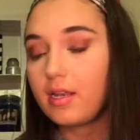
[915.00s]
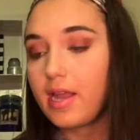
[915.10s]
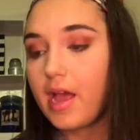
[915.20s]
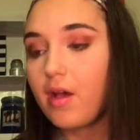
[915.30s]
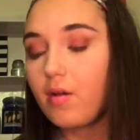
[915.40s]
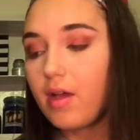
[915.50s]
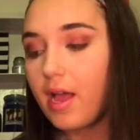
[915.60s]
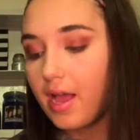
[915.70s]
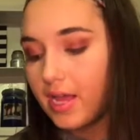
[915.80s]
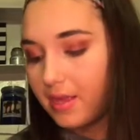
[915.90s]
Now
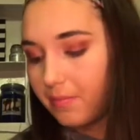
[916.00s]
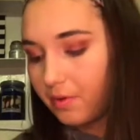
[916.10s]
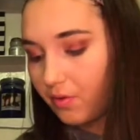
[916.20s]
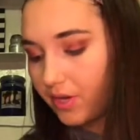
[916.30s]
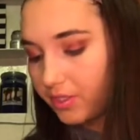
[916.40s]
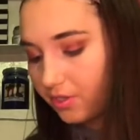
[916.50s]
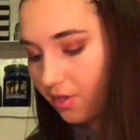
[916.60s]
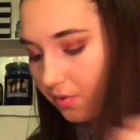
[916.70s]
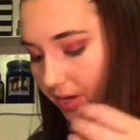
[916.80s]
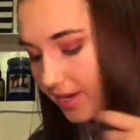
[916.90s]
I am going to
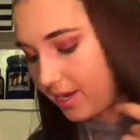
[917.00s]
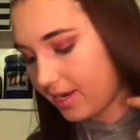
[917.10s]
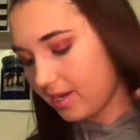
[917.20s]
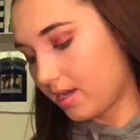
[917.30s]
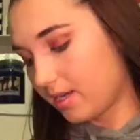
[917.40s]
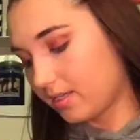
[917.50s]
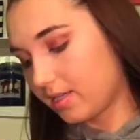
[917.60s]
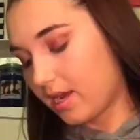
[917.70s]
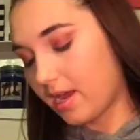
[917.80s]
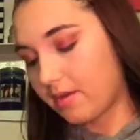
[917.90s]
go in
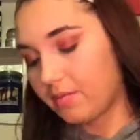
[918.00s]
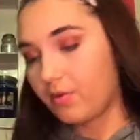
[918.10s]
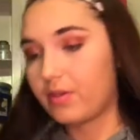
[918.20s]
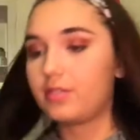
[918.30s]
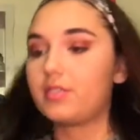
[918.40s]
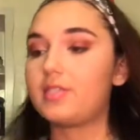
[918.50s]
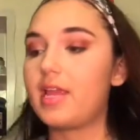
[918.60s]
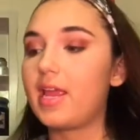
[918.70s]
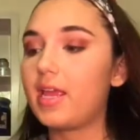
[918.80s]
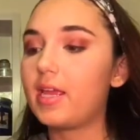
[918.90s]
and I am going to
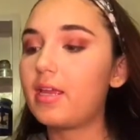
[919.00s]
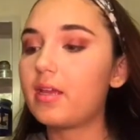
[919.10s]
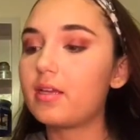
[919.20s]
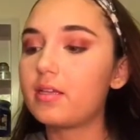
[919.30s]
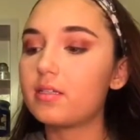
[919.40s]
take